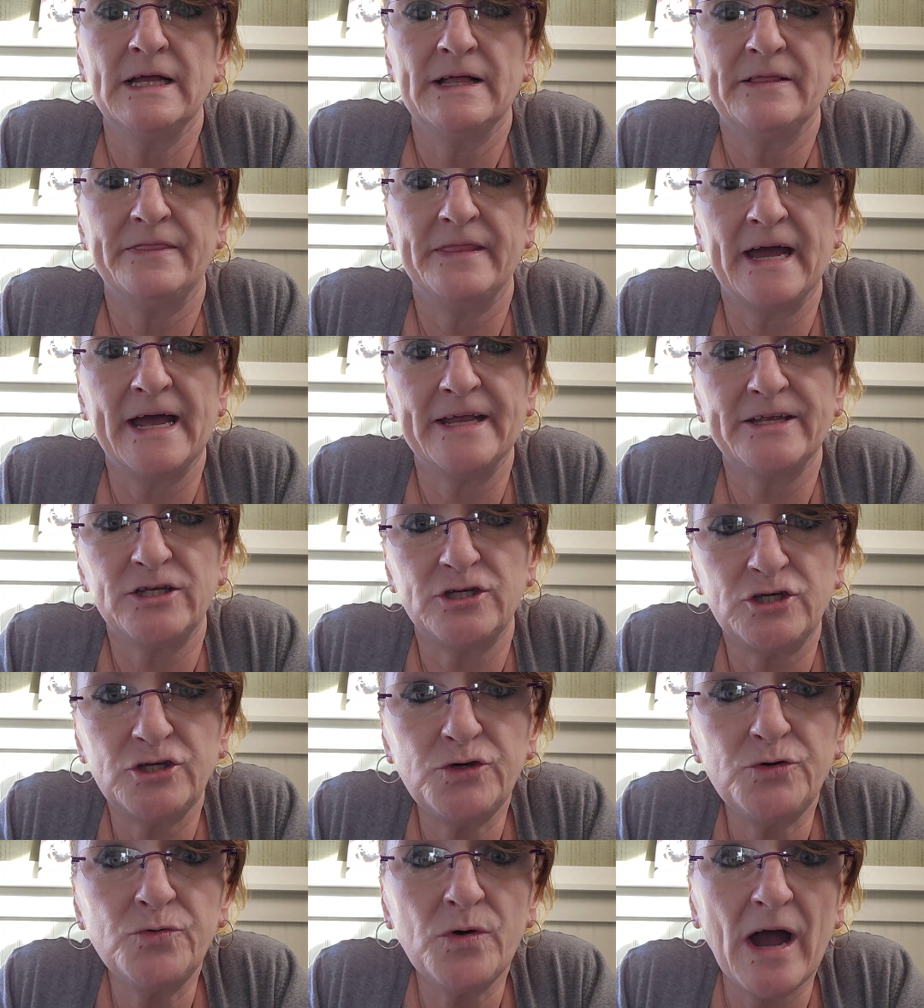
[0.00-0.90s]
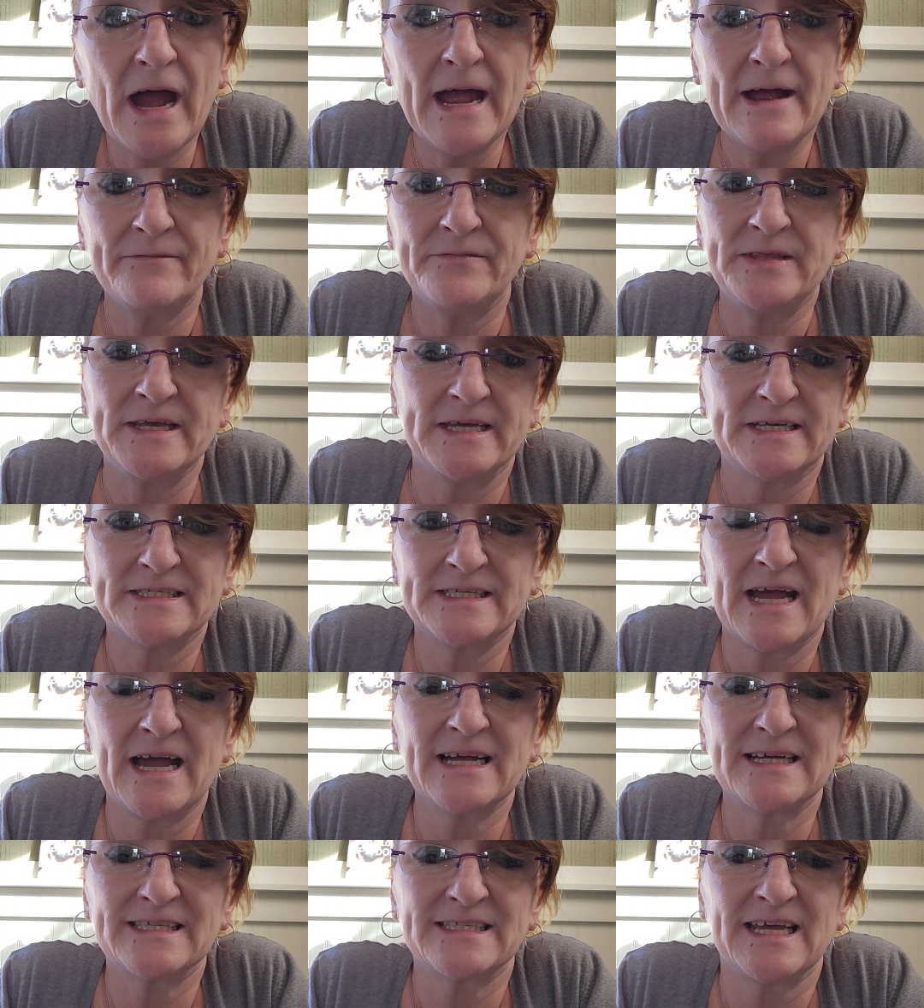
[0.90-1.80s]
that you have the
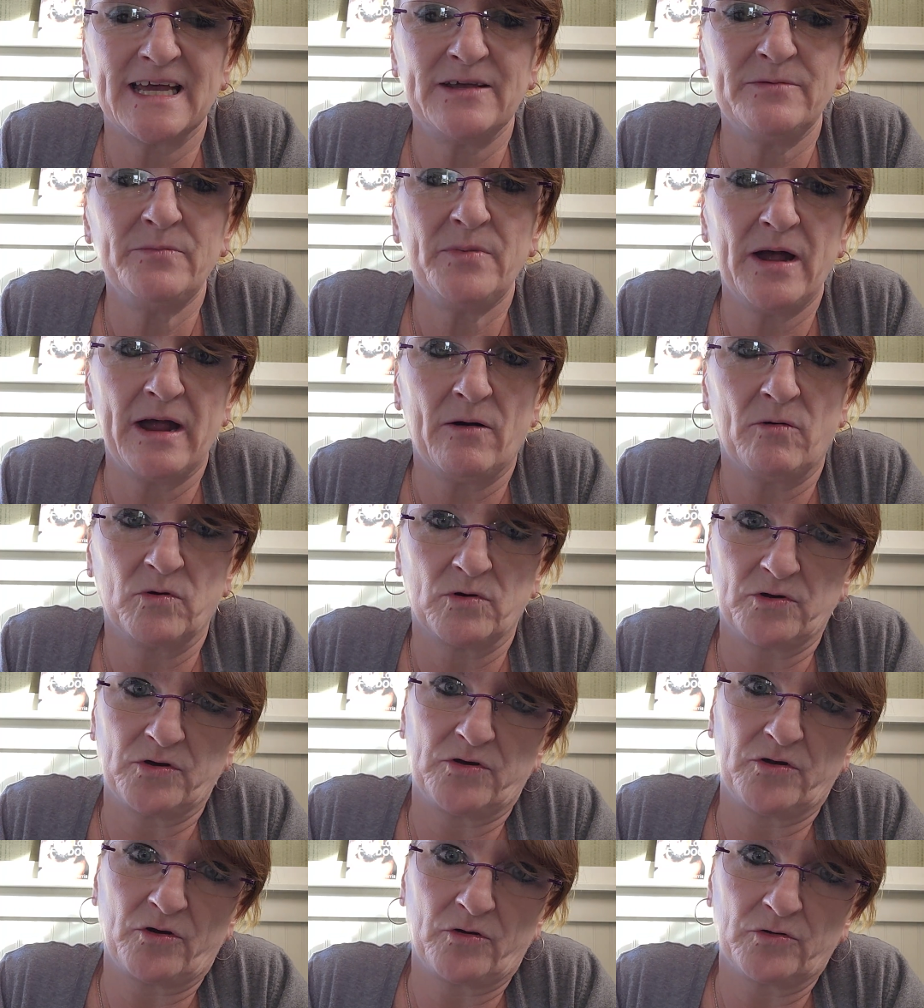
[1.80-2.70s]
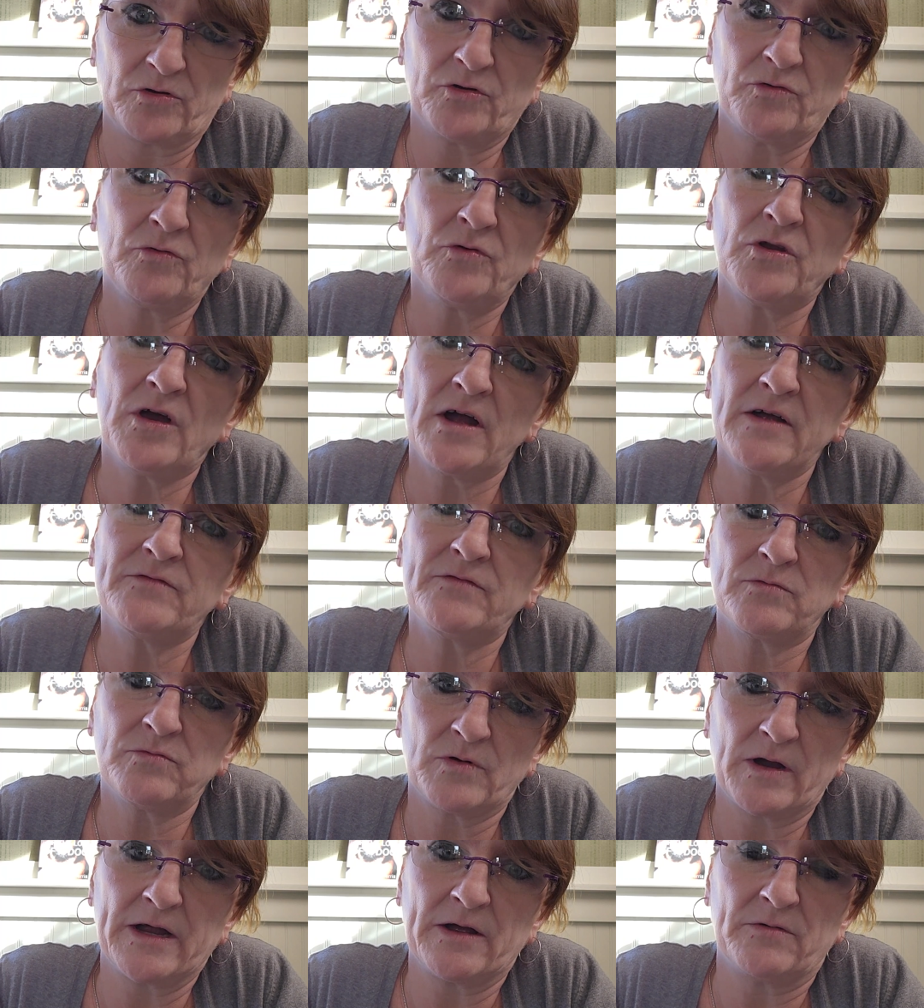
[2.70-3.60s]
exact same power to turn your life
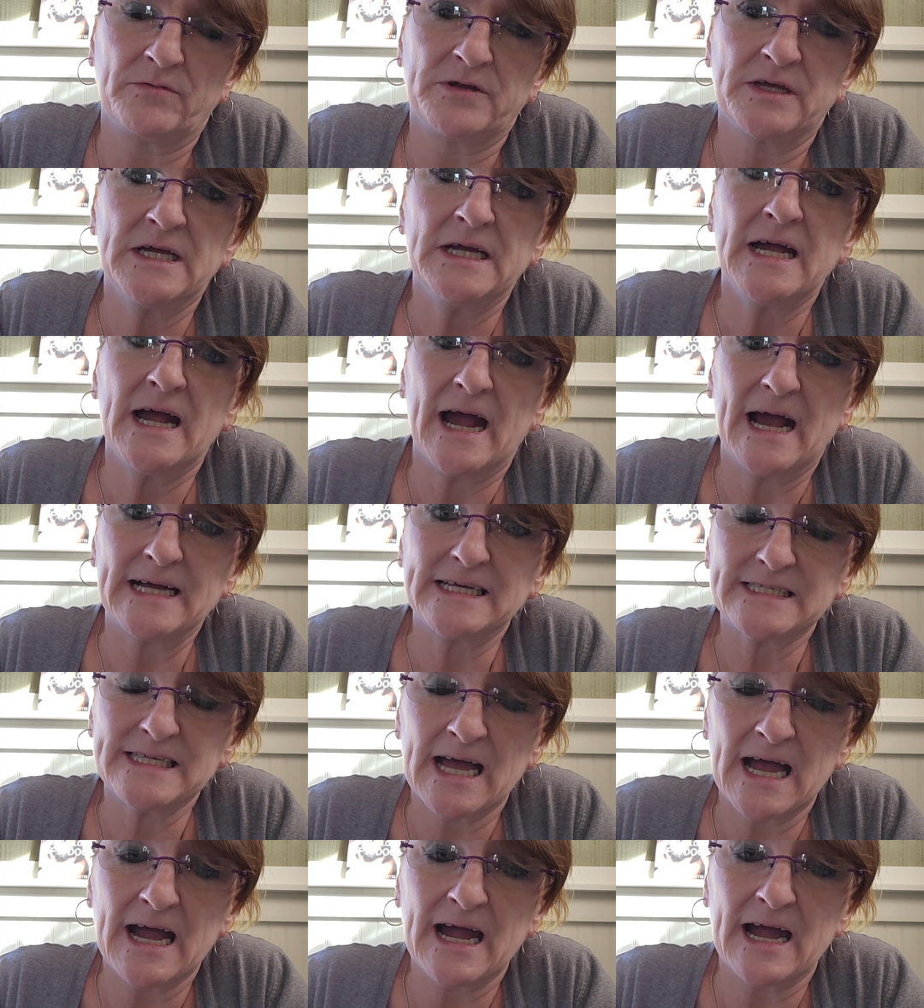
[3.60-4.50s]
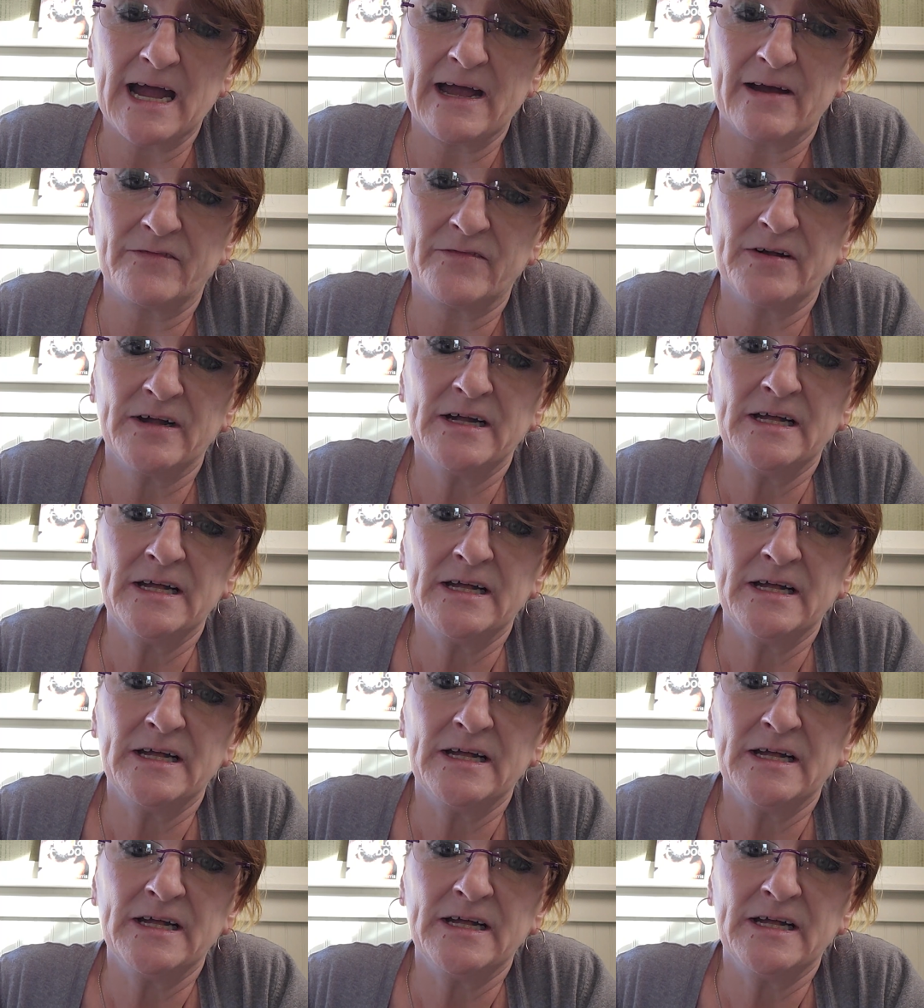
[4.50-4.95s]
around as I have.